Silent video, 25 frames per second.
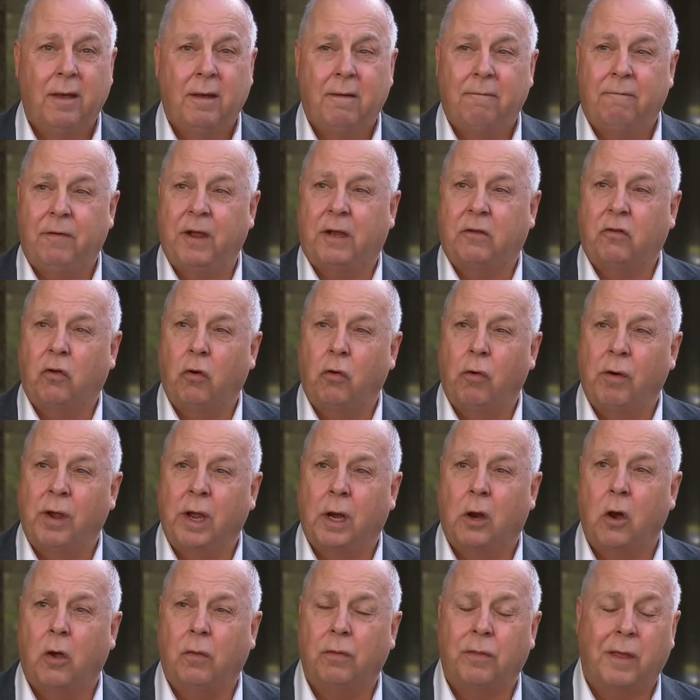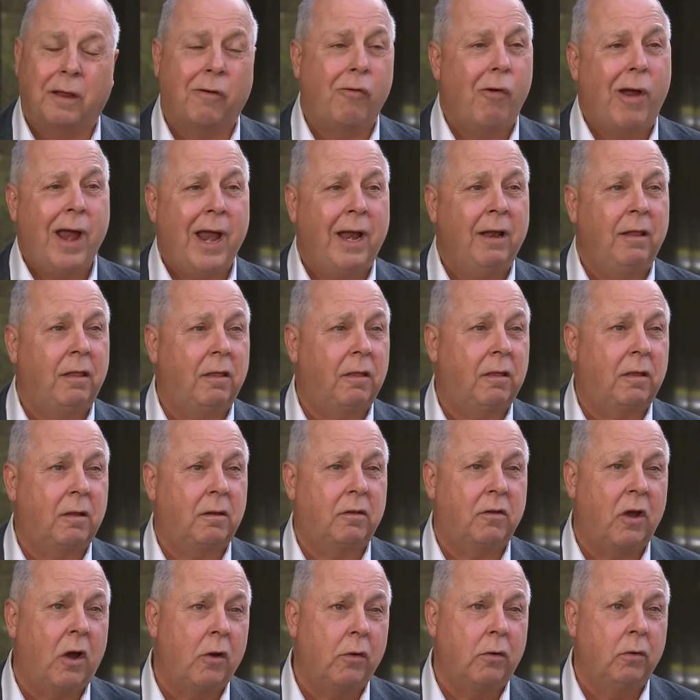Victoria got the grand
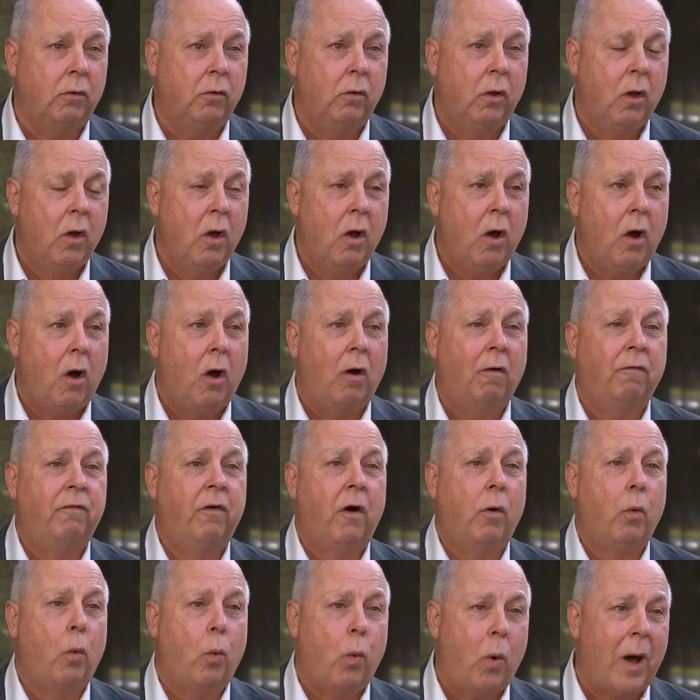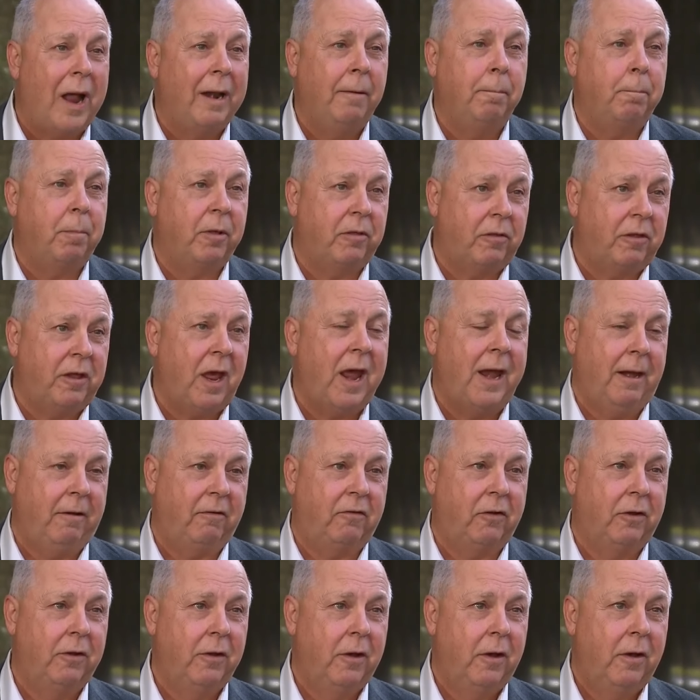total of
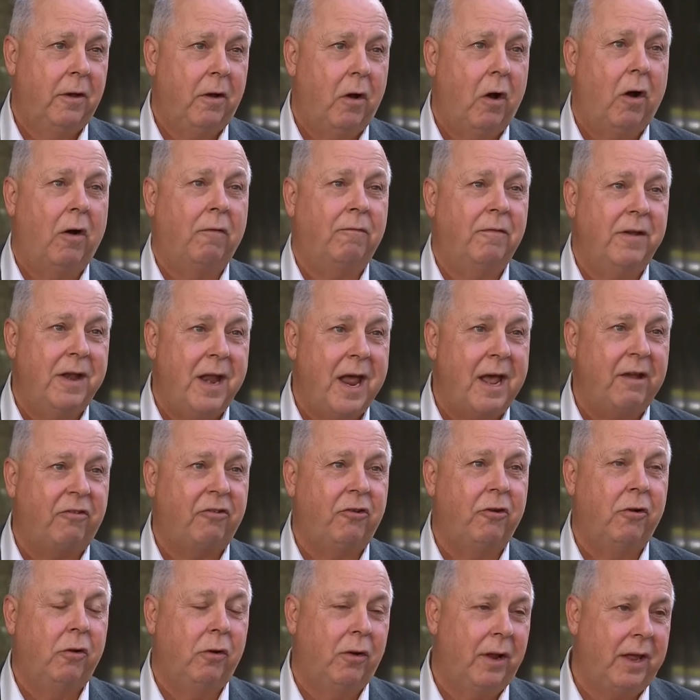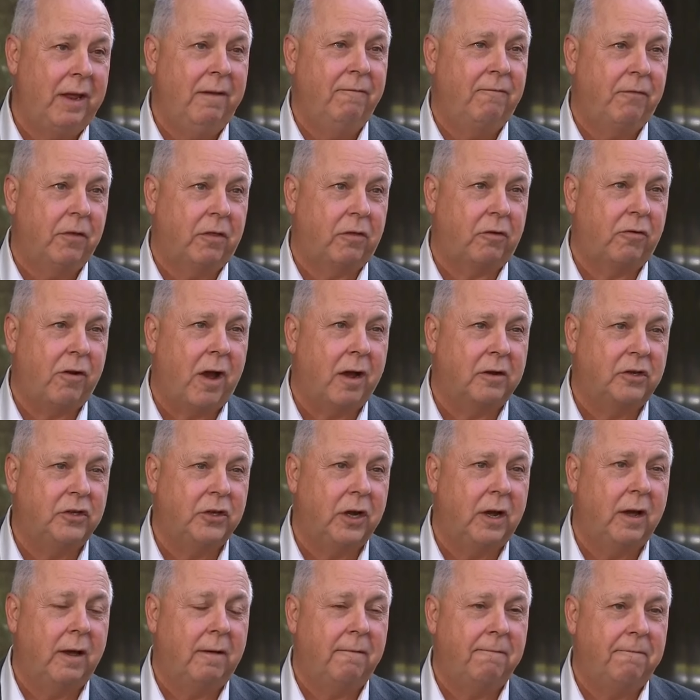1% of national
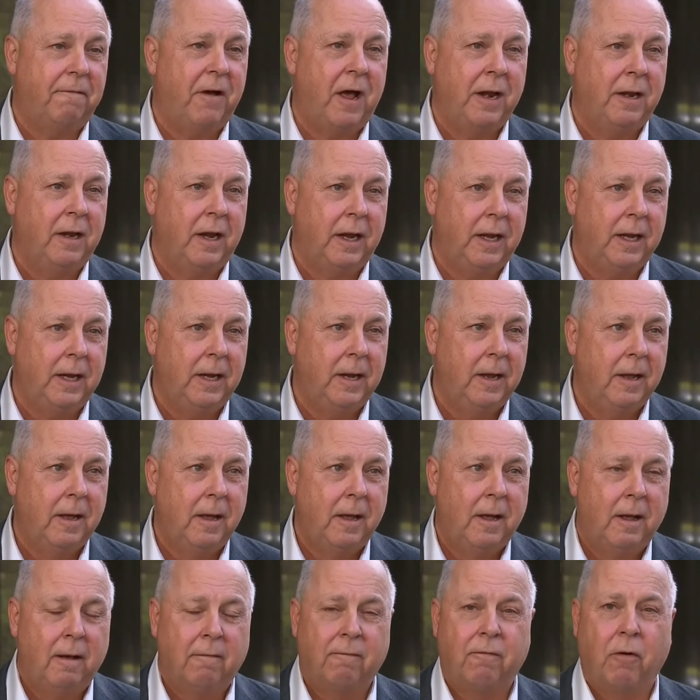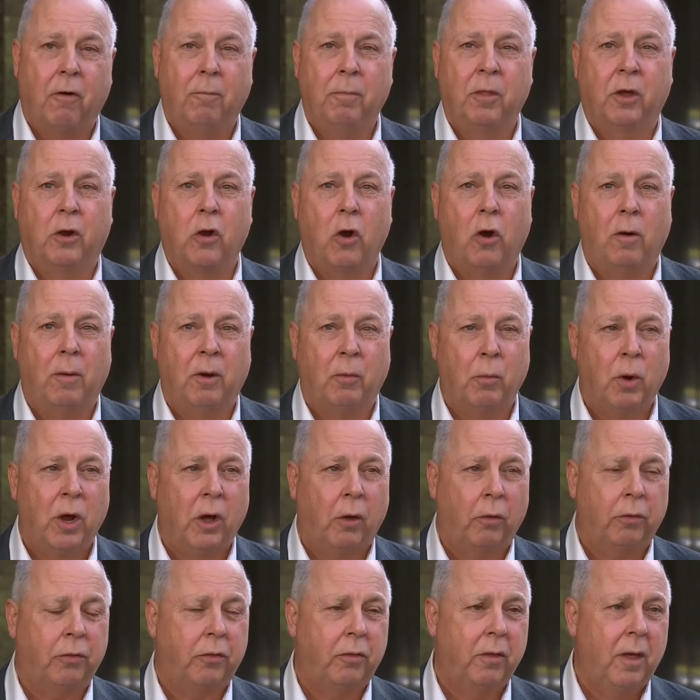infrastructure funding from the
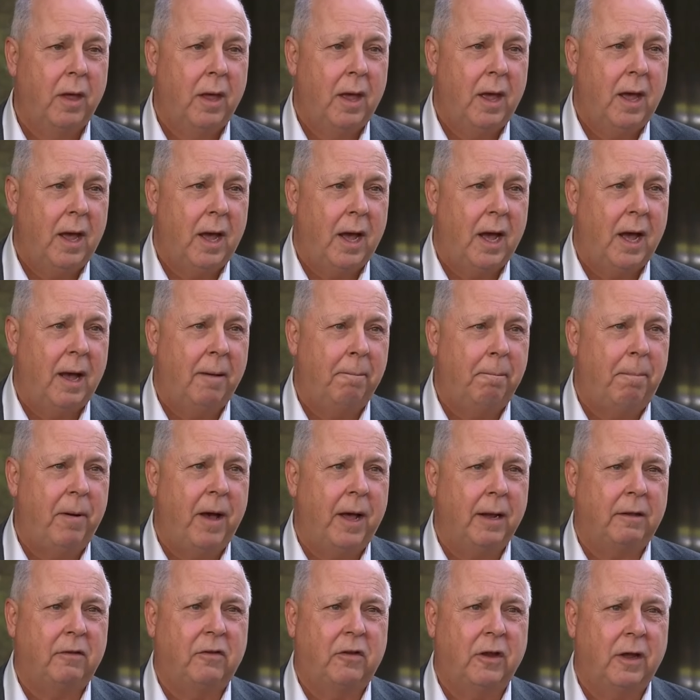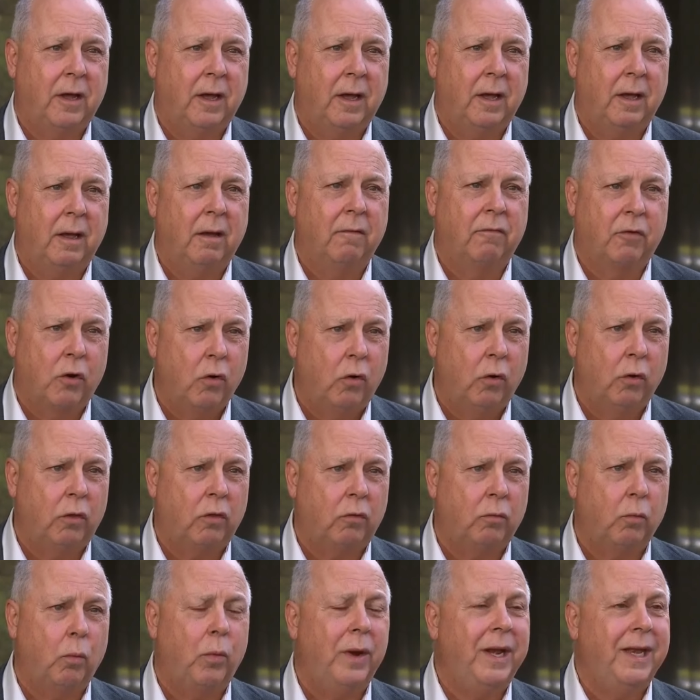Commonwealth. Uh, but uh, of
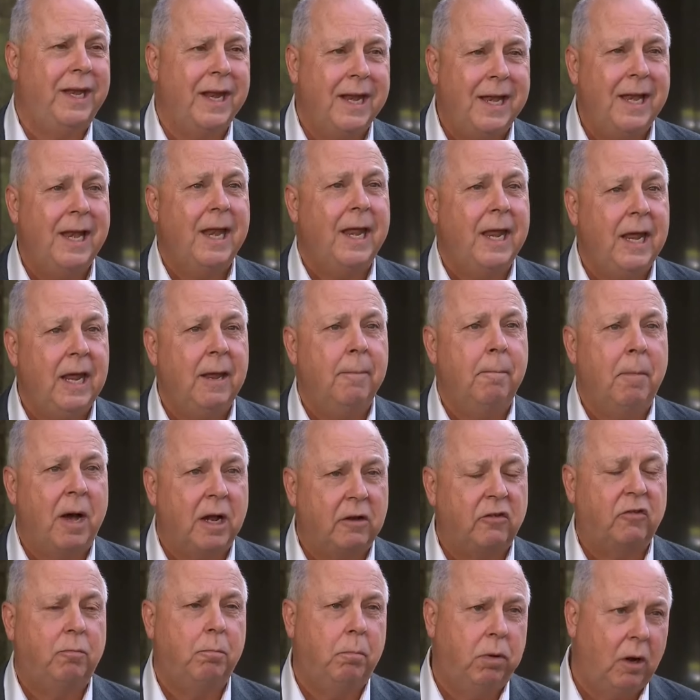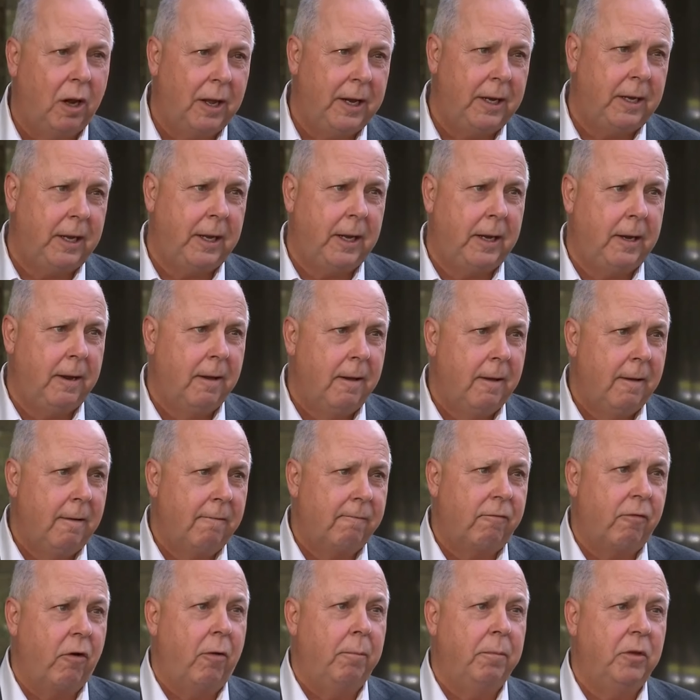course, we didn't hear much bleating
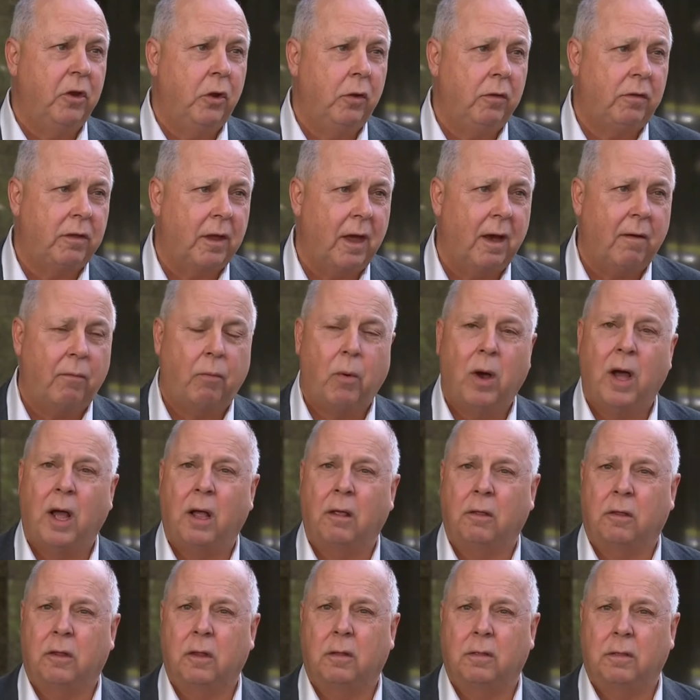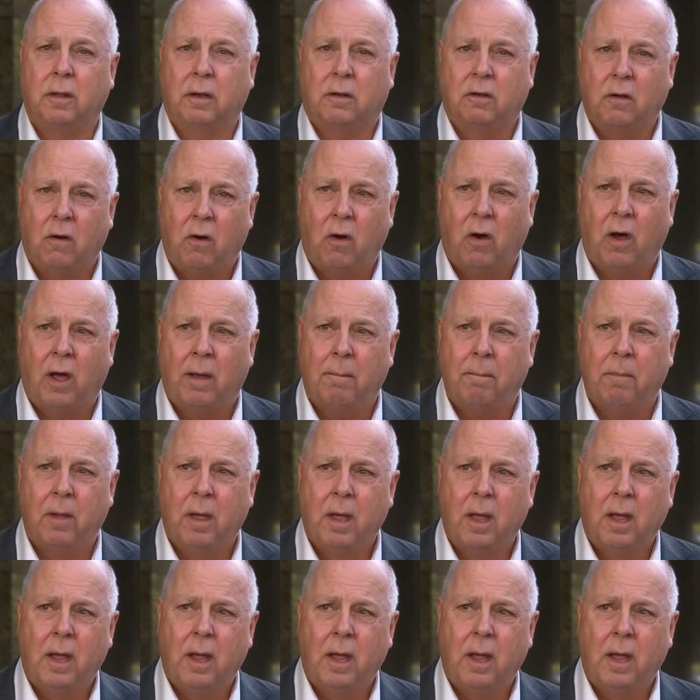from New South Wales at the time.